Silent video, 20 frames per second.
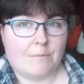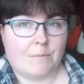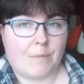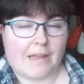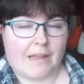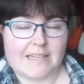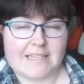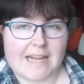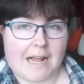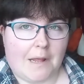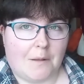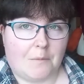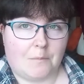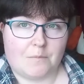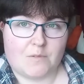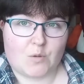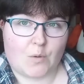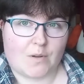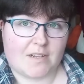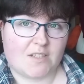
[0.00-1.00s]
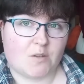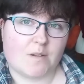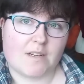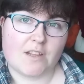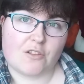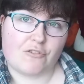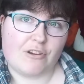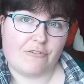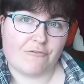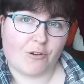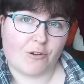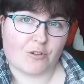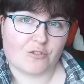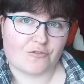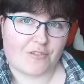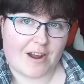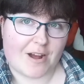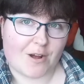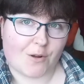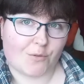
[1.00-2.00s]
by the time 2023
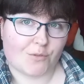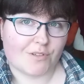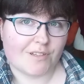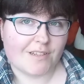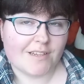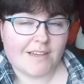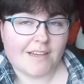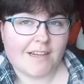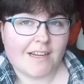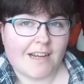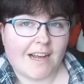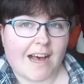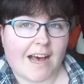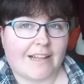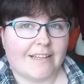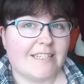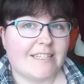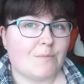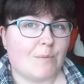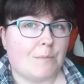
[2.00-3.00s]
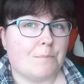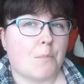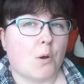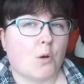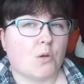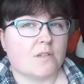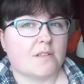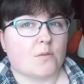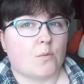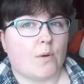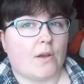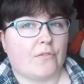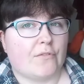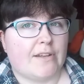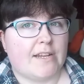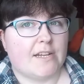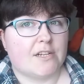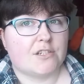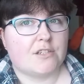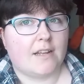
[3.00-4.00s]
rolls around, at least be most of the way
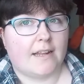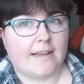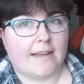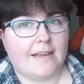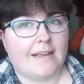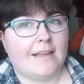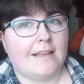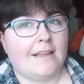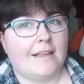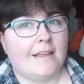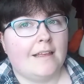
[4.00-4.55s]
finished. Like,